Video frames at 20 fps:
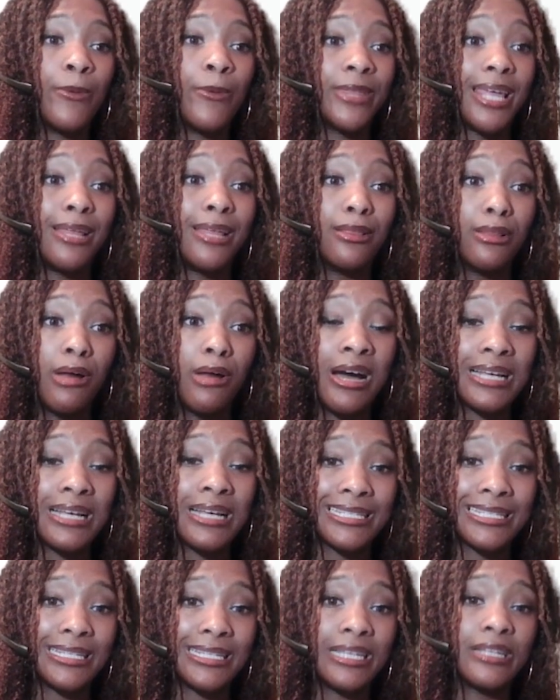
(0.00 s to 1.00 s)
with a
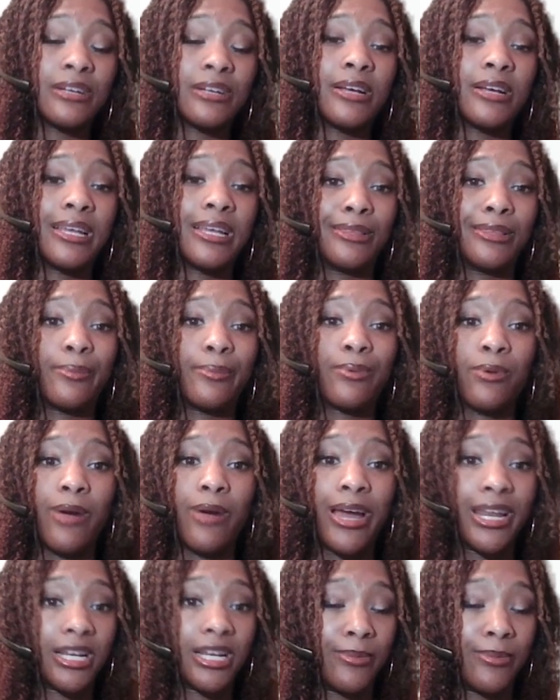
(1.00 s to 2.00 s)
loss leader in the
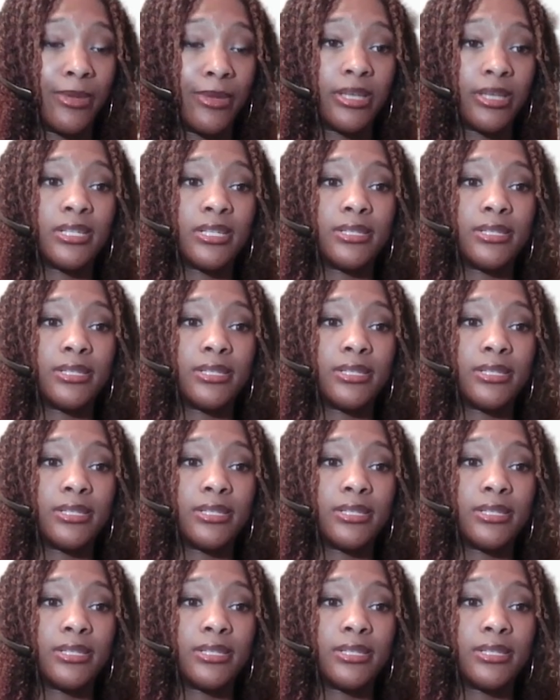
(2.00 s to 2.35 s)
product mix.